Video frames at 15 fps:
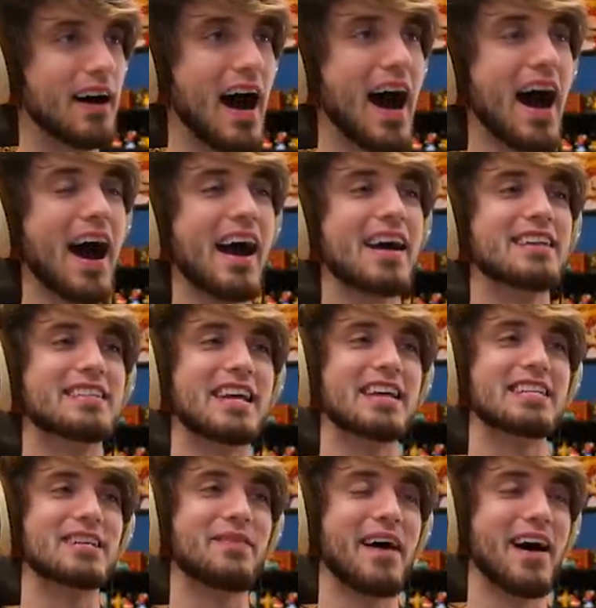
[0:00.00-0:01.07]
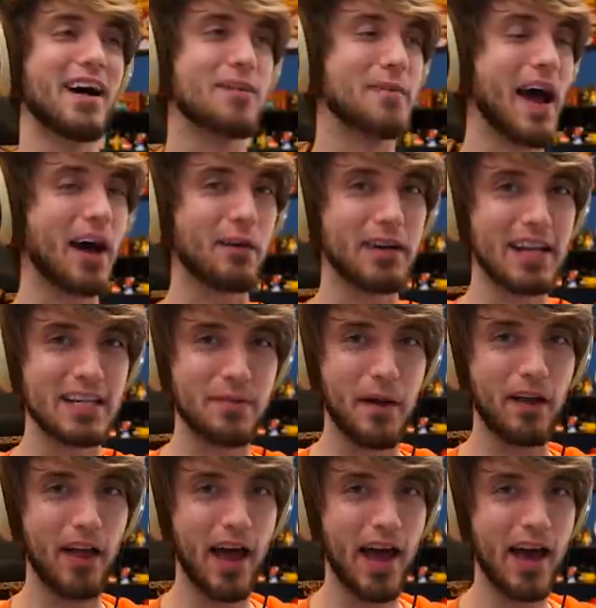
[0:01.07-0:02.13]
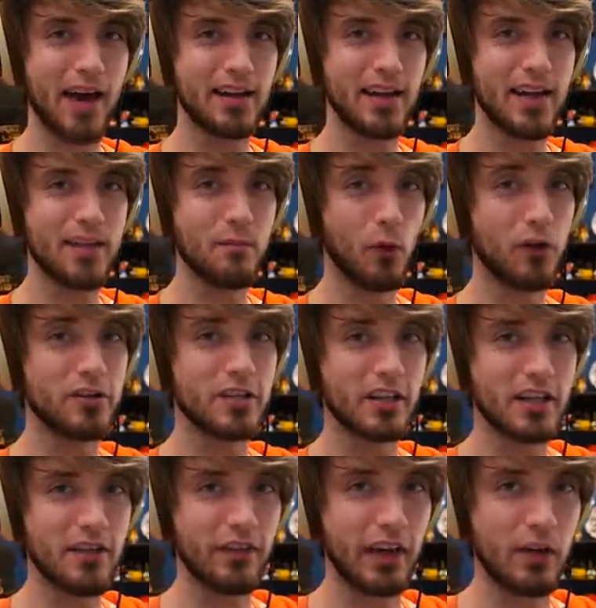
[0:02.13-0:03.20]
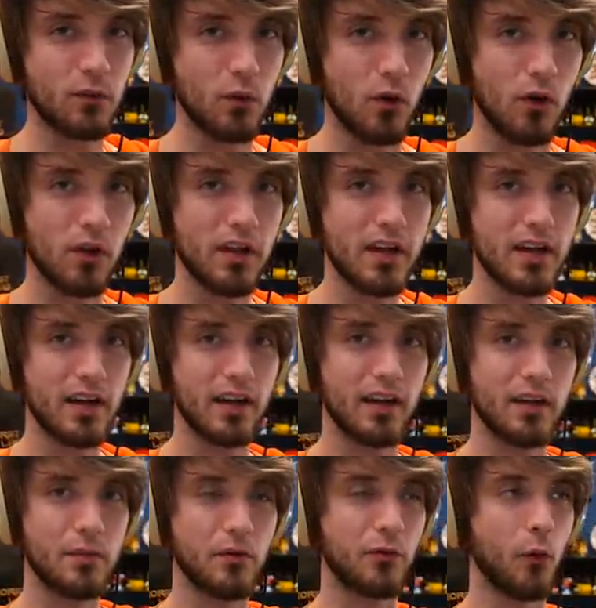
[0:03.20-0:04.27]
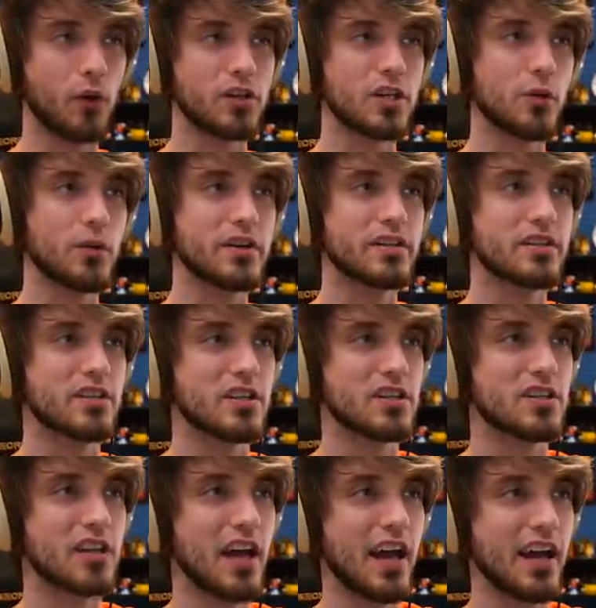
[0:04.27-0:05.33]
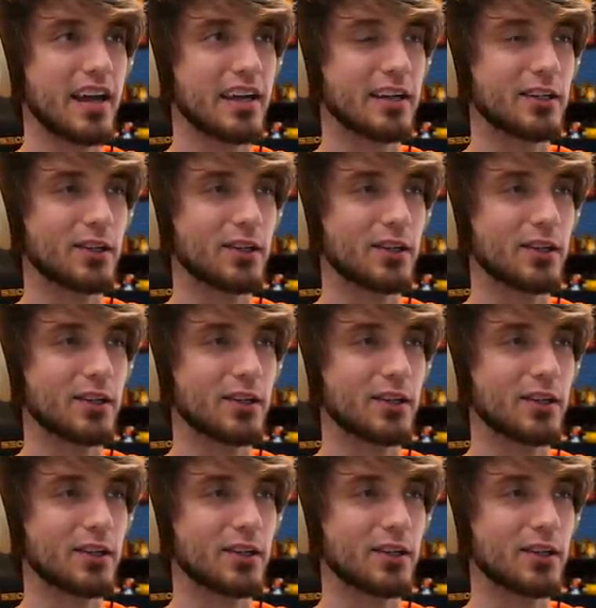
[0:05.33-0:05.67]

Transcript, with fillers: It's Isabelle. Back when Isabelle had a more significant role. Before she was just a